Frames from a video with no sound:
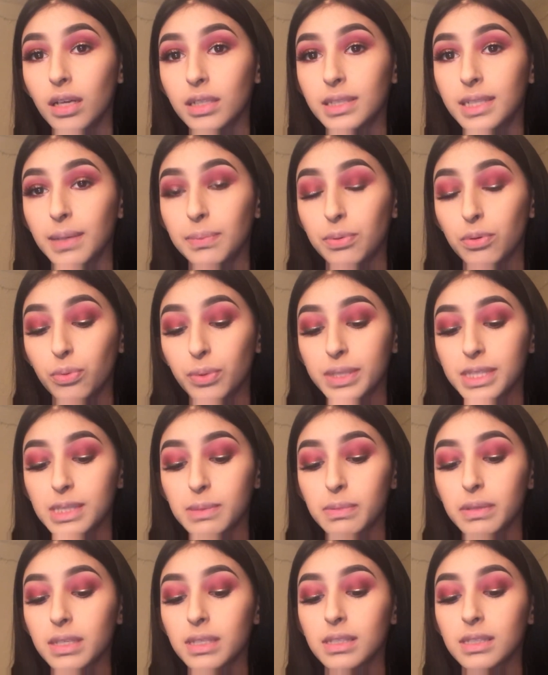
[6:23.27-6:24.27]
Double
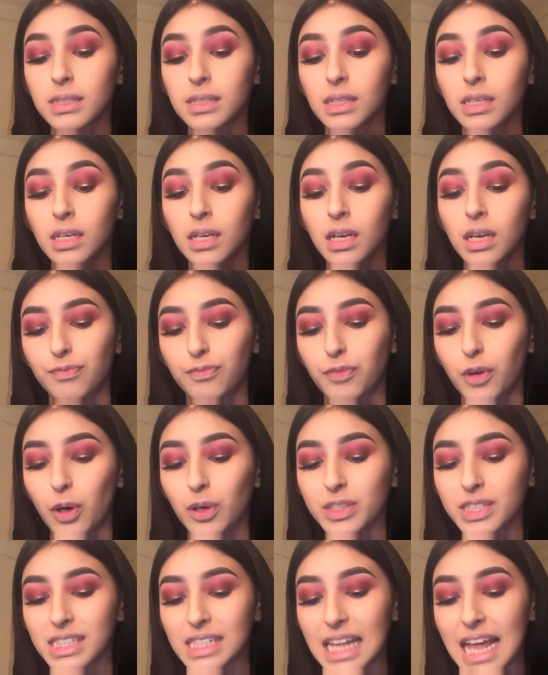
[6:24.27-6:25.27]
Wispies
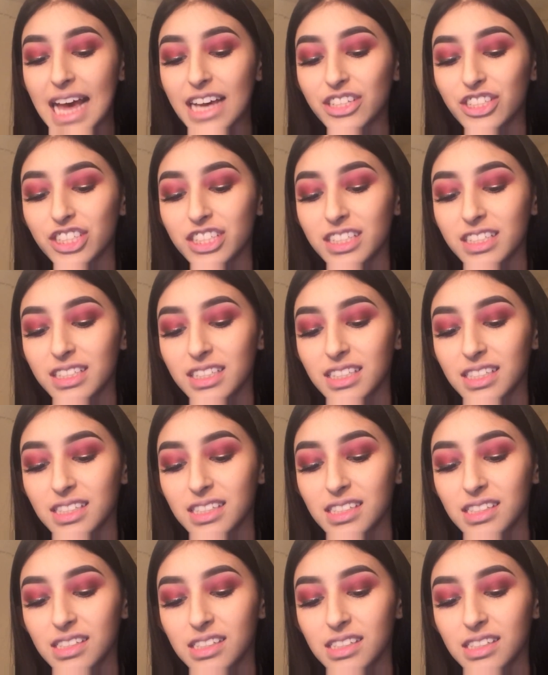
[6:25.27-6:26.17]
False Lashes.